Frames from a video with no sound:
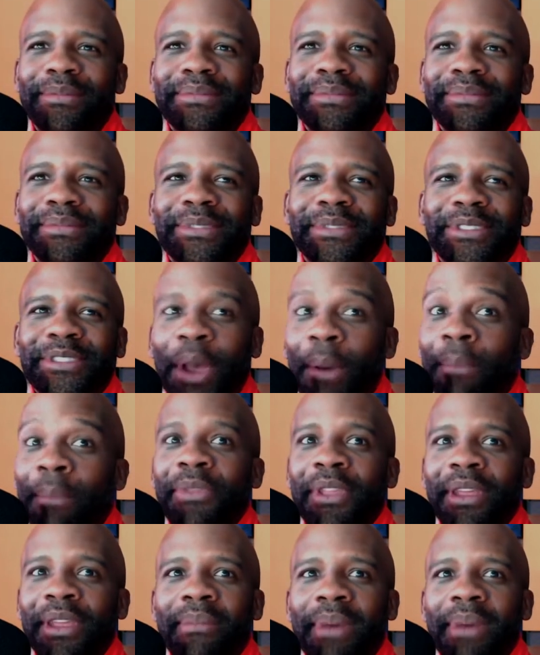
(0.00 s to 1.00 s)

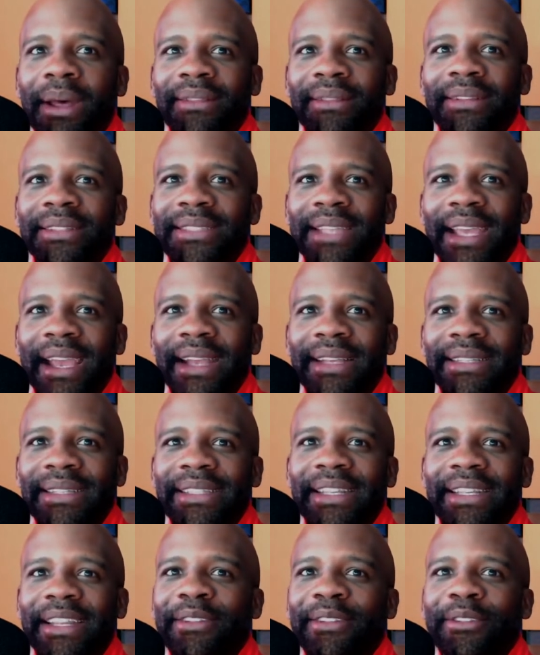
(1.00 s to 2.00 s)
something about this case
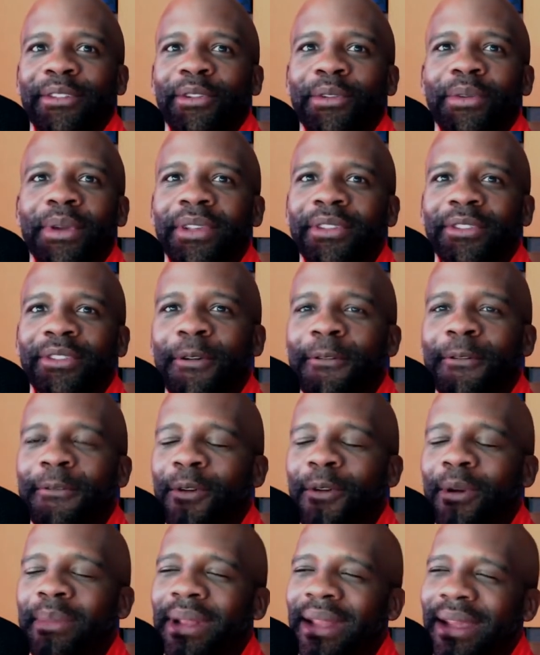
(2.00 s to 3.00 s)
and in doing so
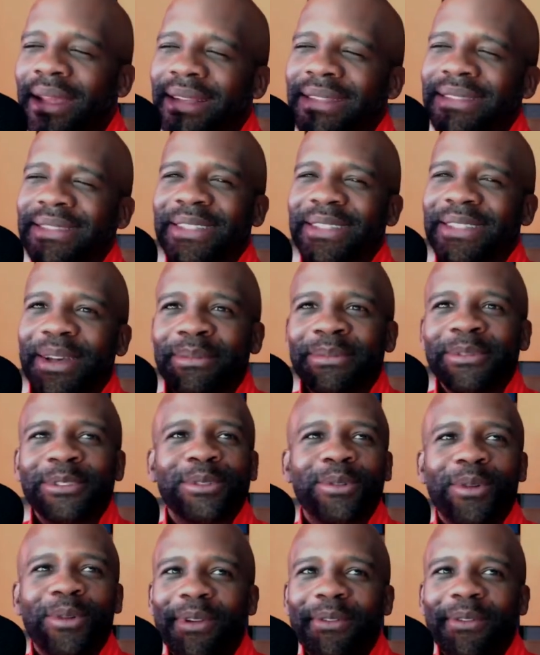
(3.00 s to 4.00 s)
formulated some
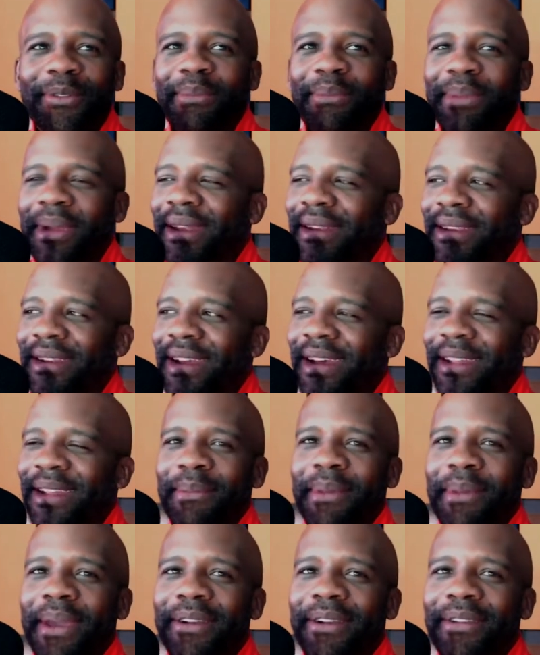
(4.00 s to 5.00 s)
sort of opinion on the
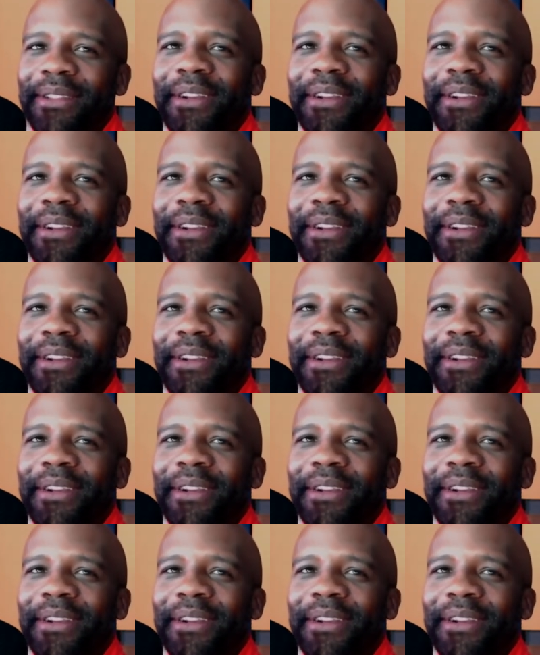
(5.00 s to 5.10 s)
matter,